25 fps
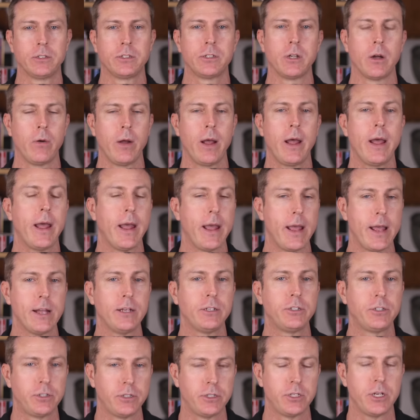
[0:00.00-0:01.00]
So
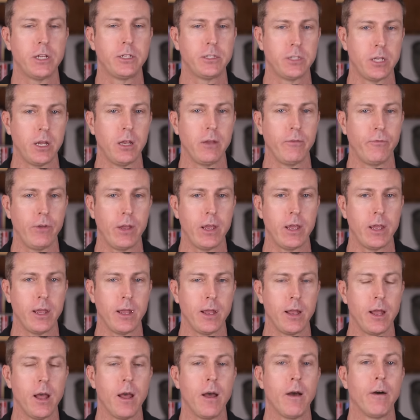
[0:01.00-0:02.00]
H G T
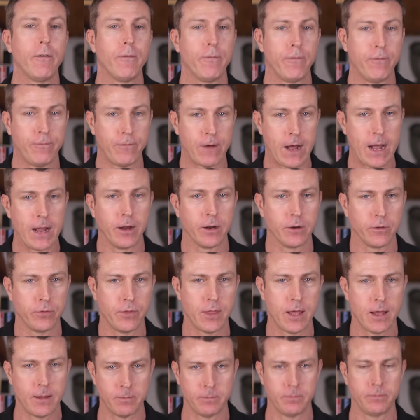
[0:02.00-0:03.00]
V
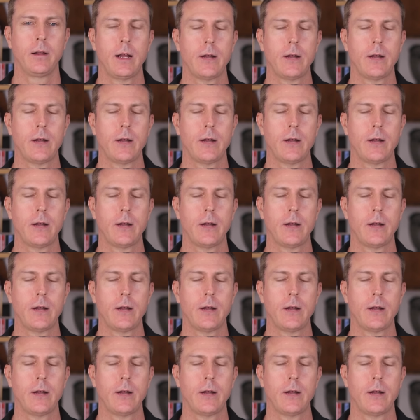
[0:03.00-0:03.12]
fired them.